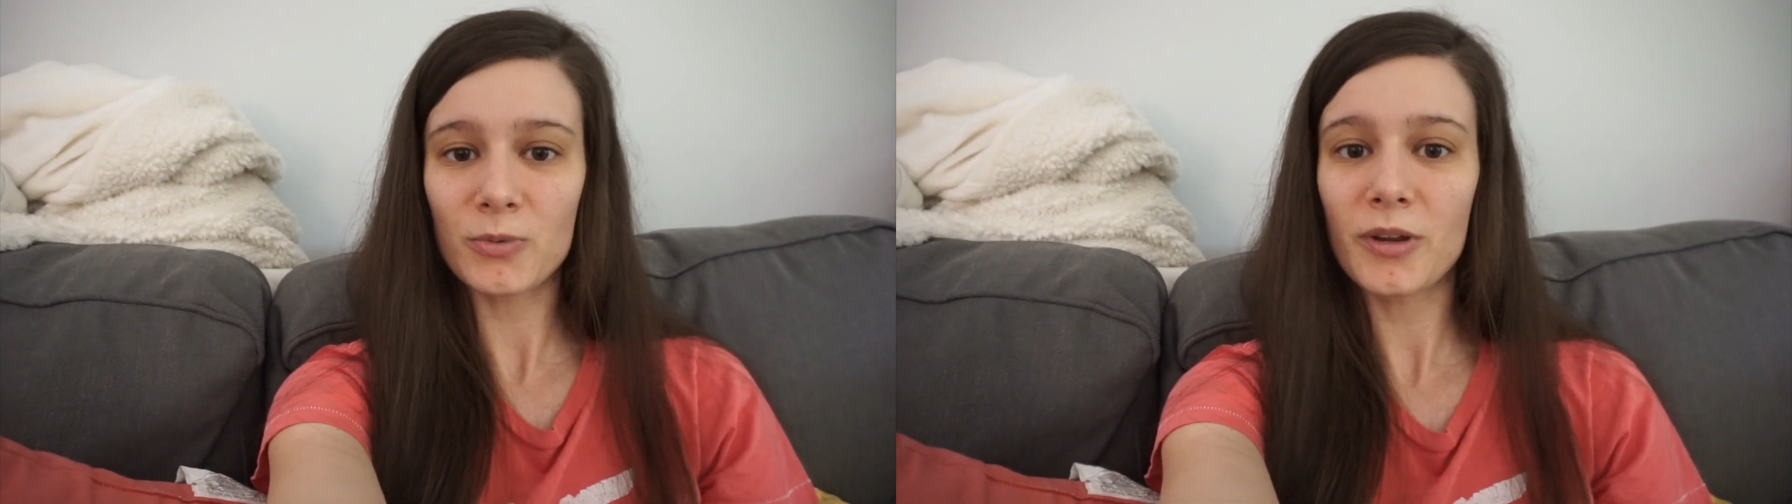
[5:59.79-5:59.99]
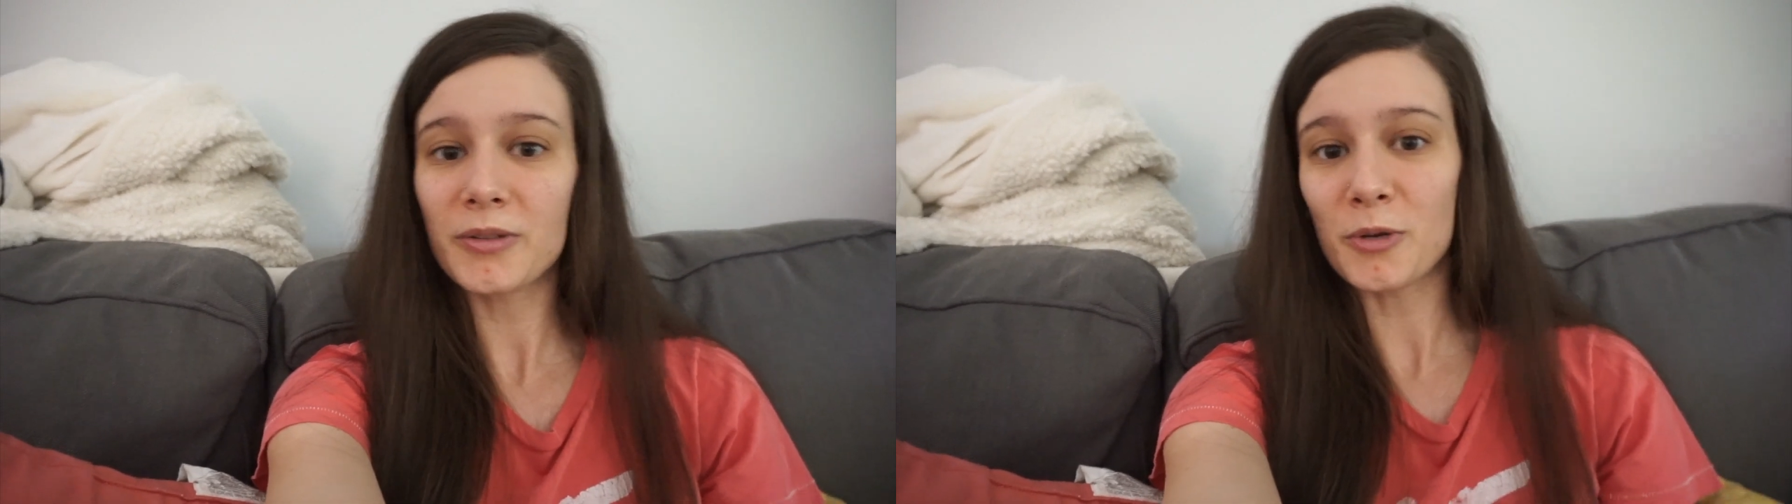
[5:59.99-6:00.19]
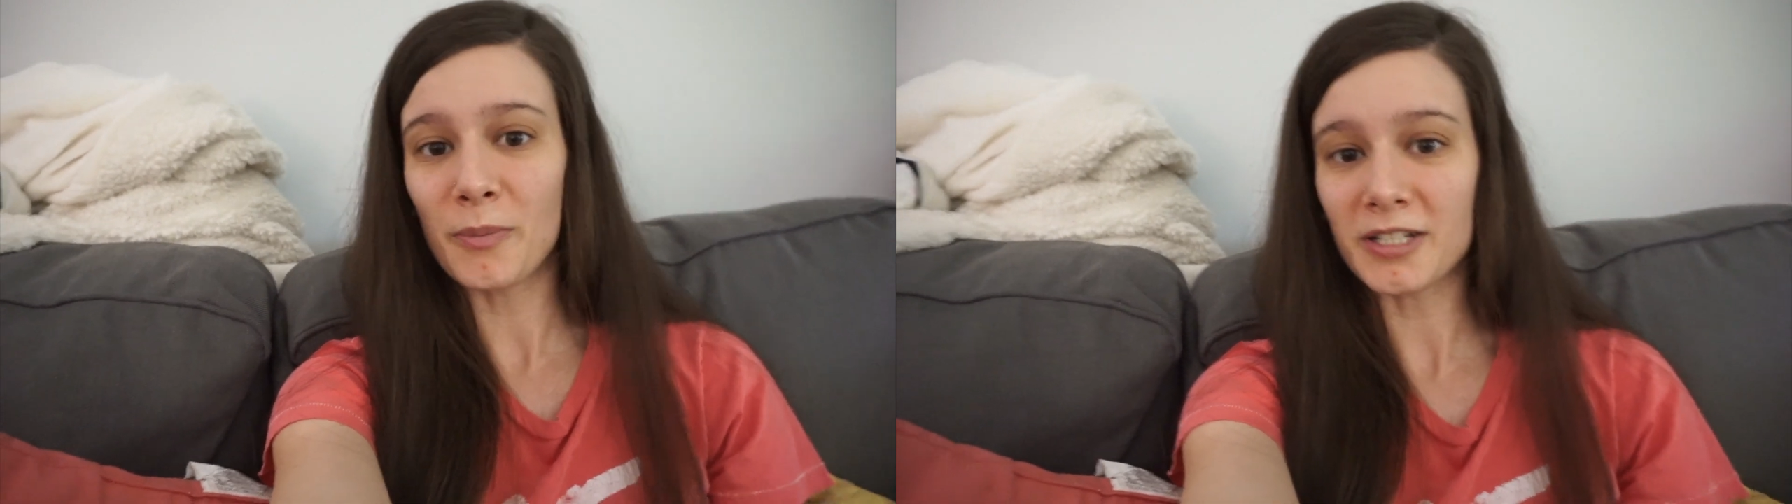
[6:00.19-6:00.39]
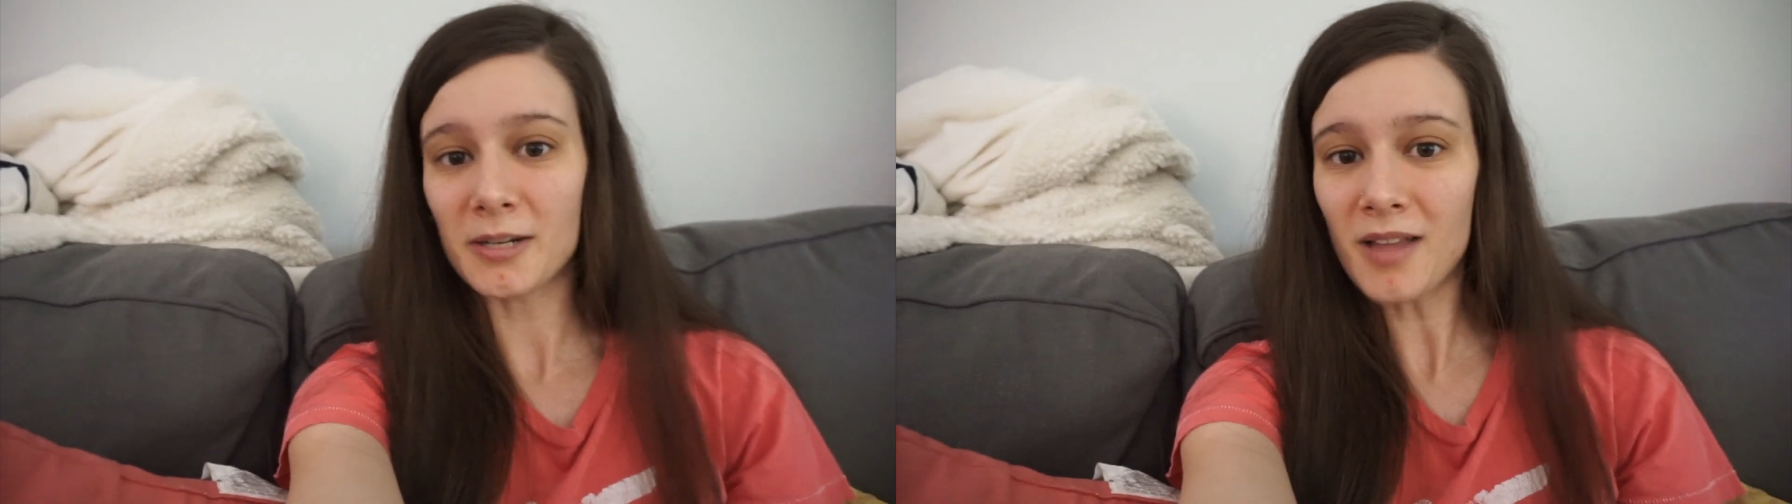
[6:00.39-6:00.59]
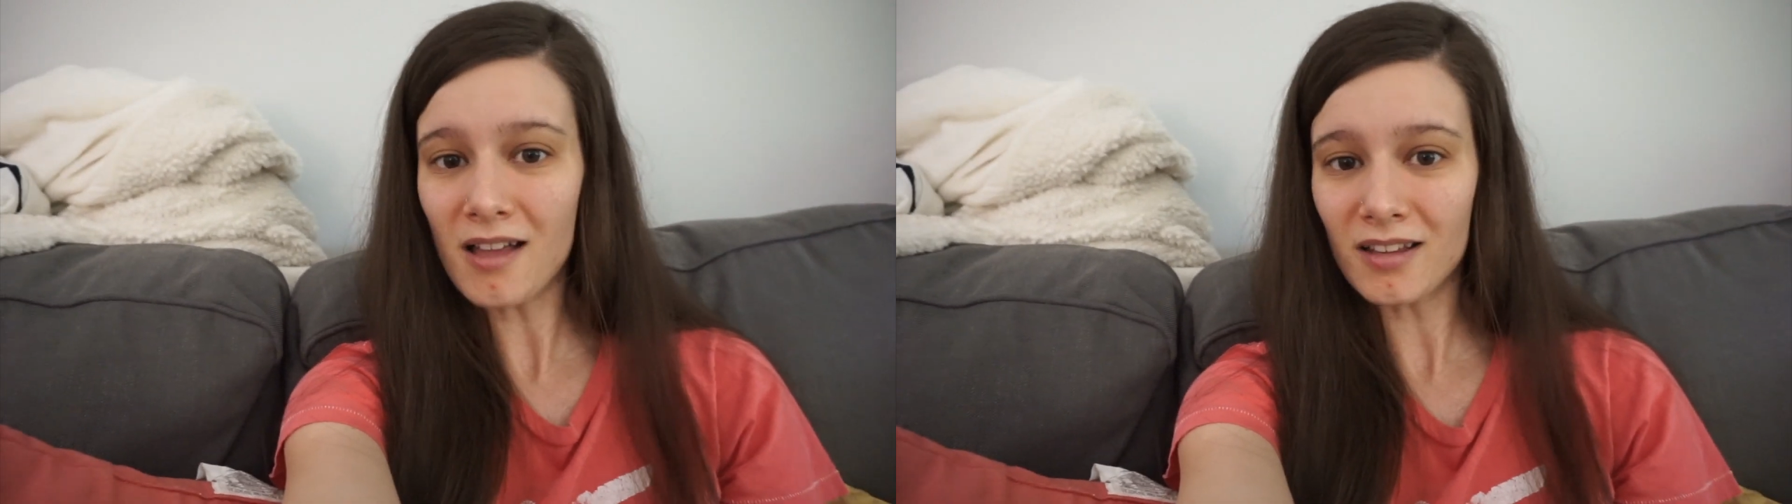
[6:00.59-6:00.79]
we also picked
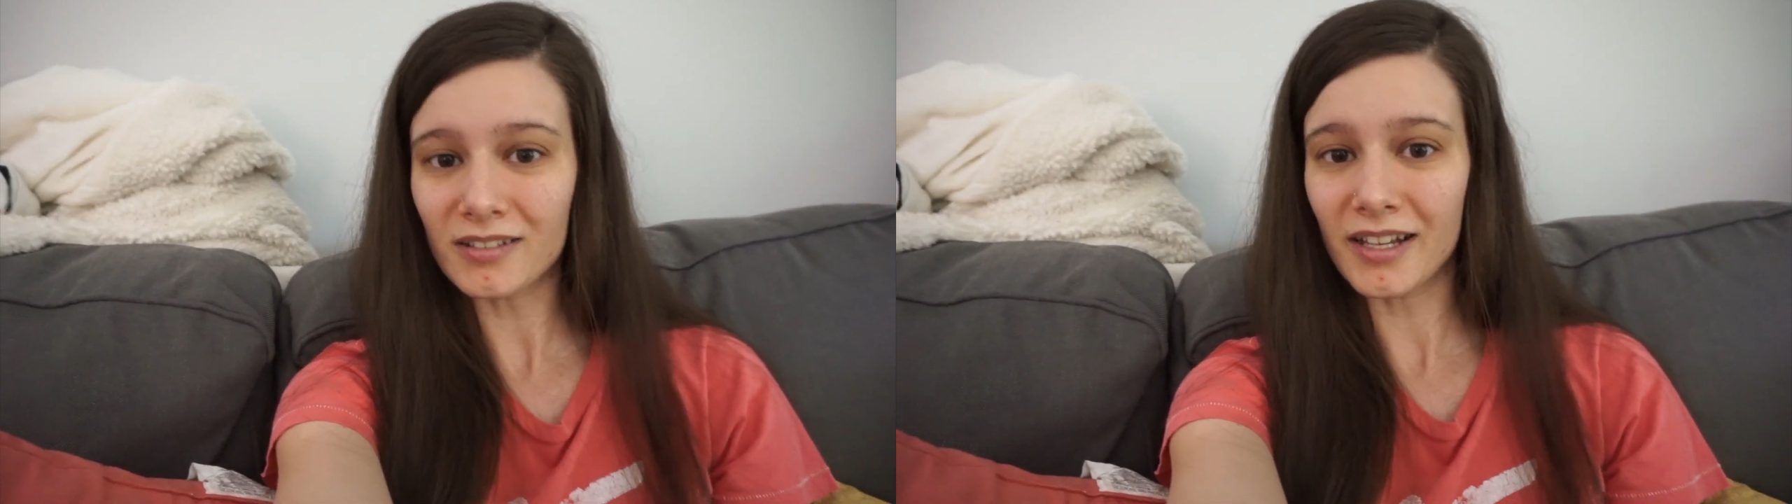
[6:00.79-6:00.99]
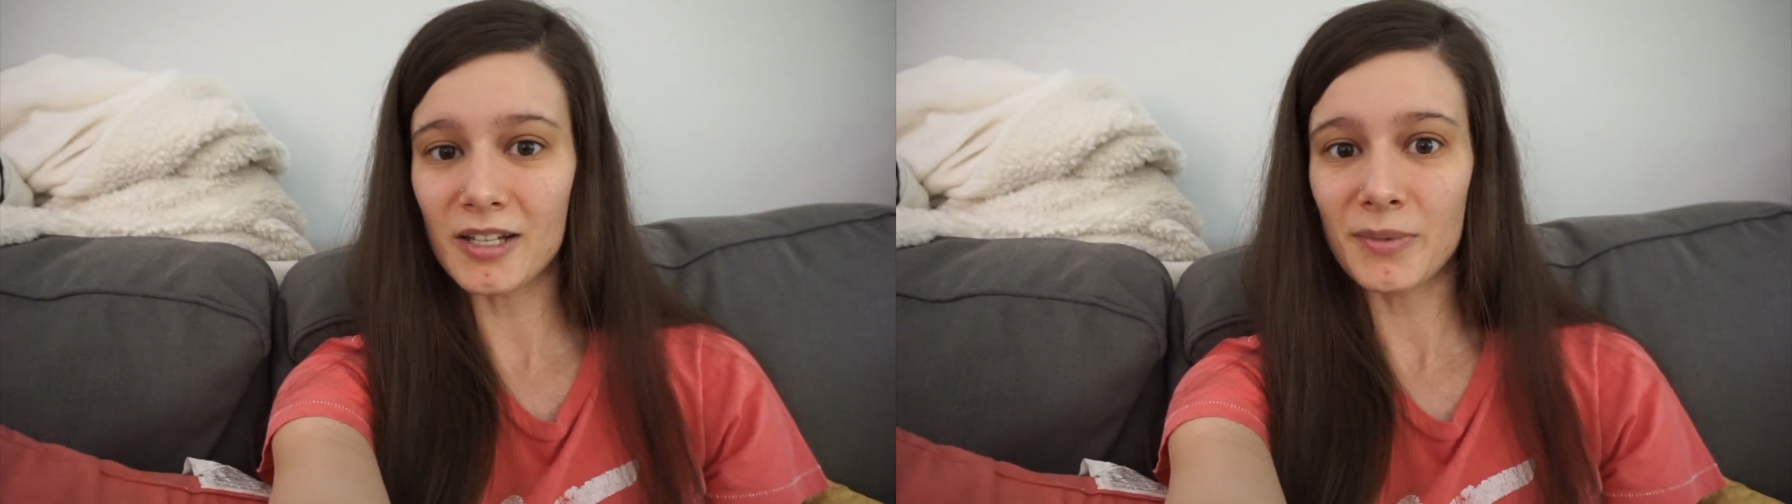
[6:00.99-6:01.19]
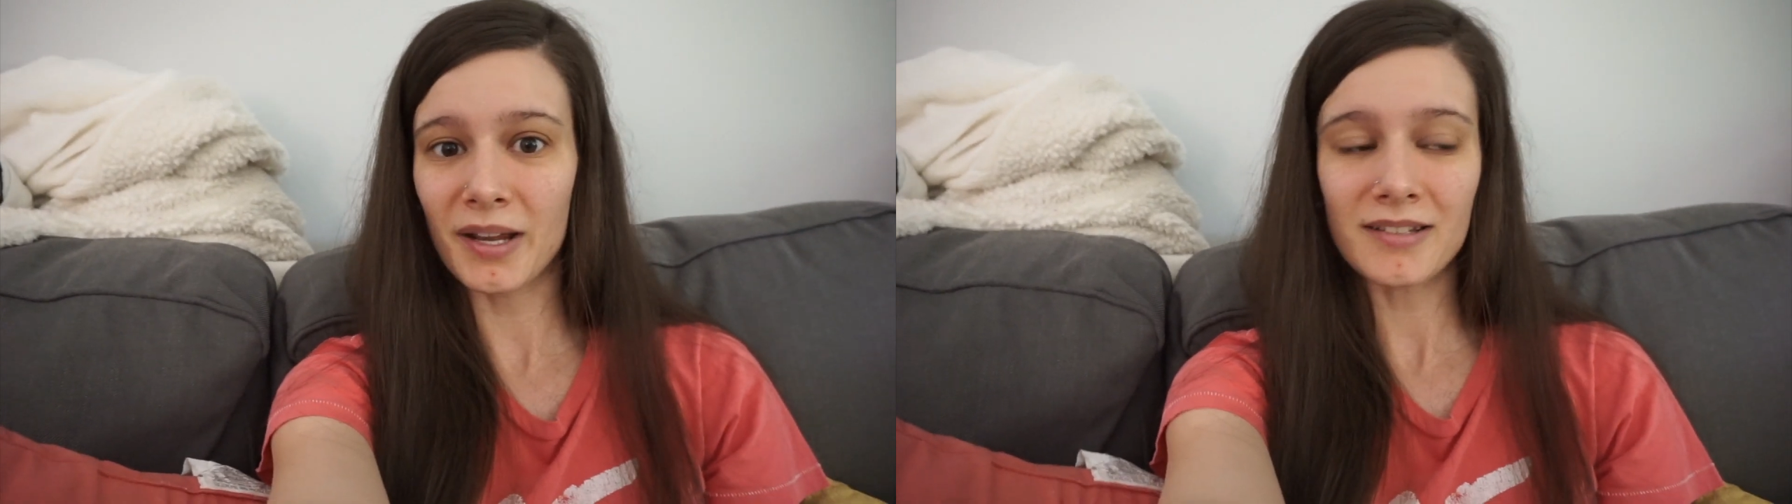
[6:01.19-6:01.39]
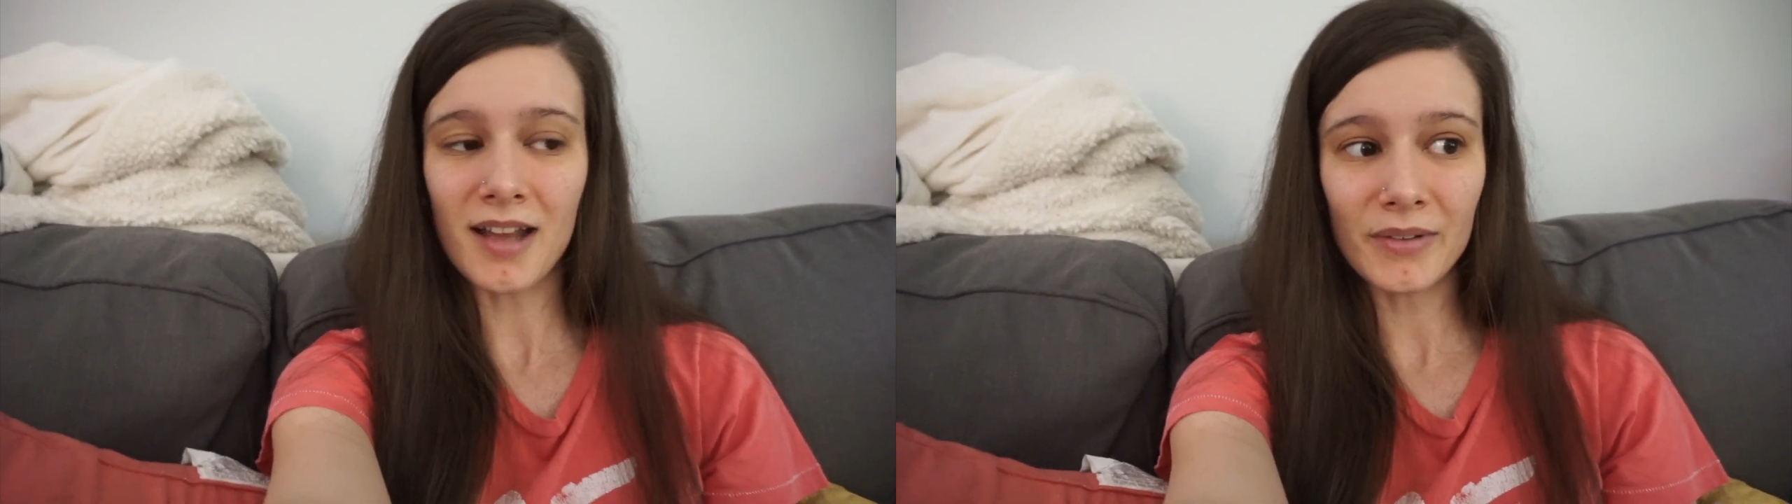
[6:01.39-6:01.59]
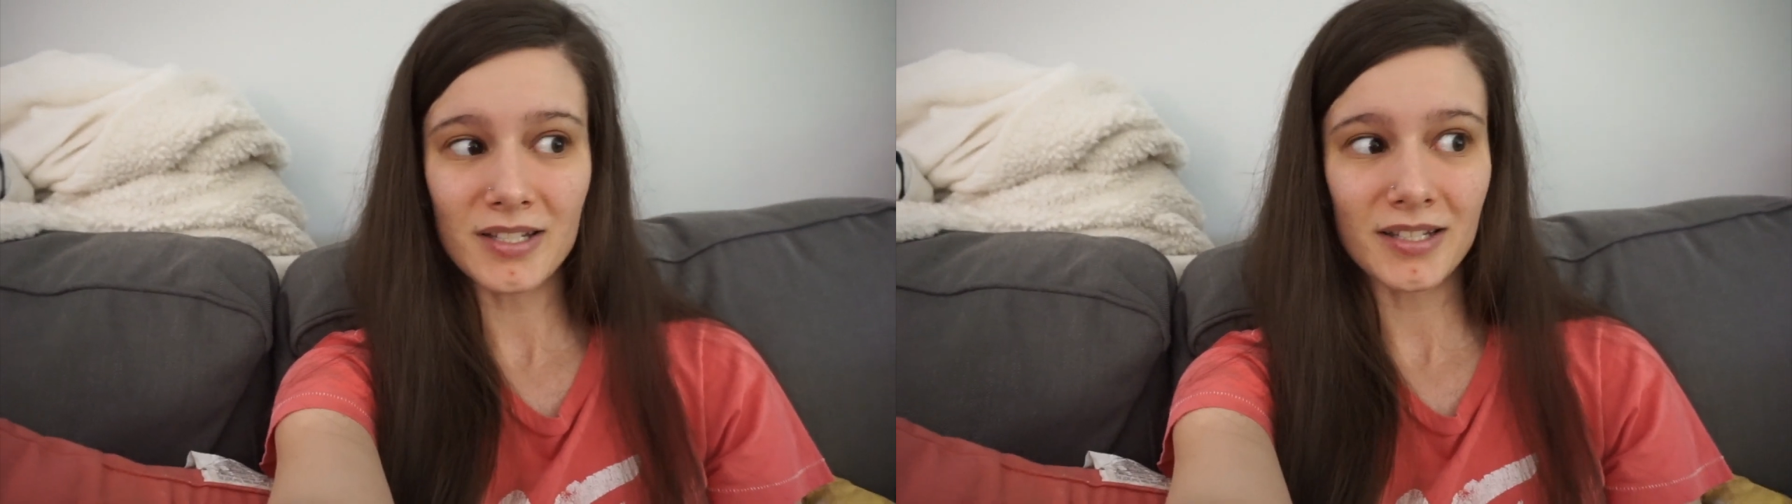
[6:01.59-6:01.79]
up La La Land because
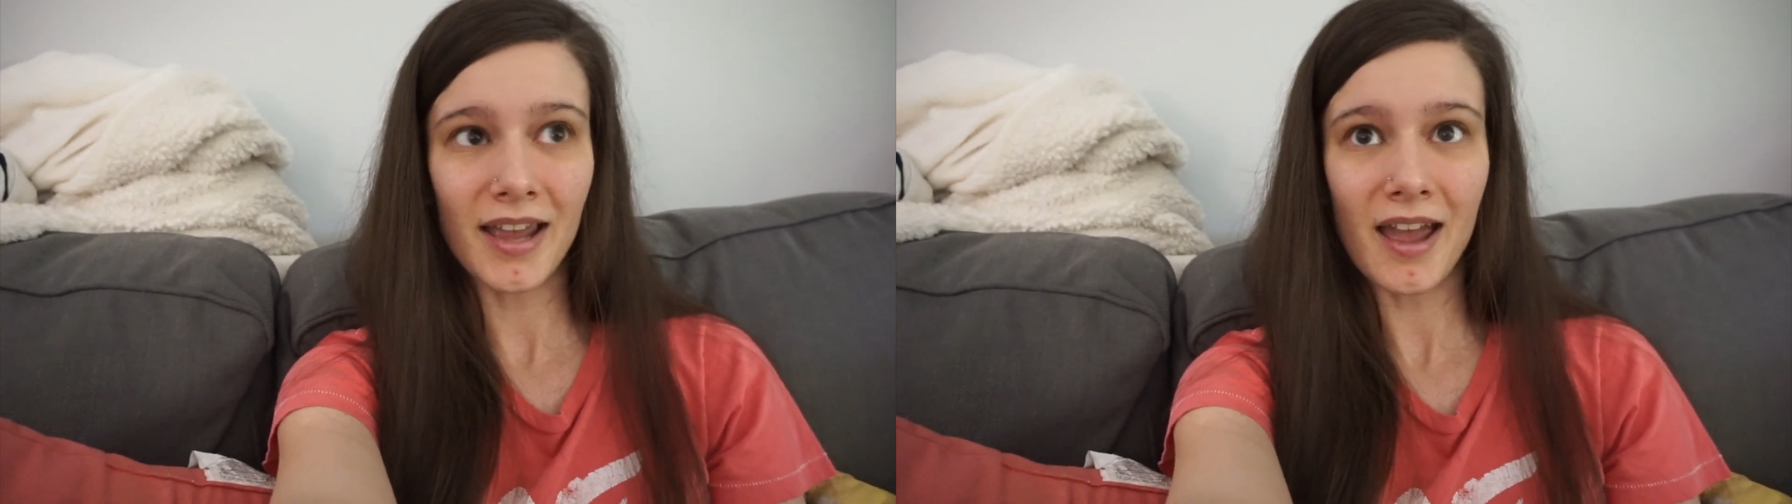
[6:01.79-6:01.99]
obviously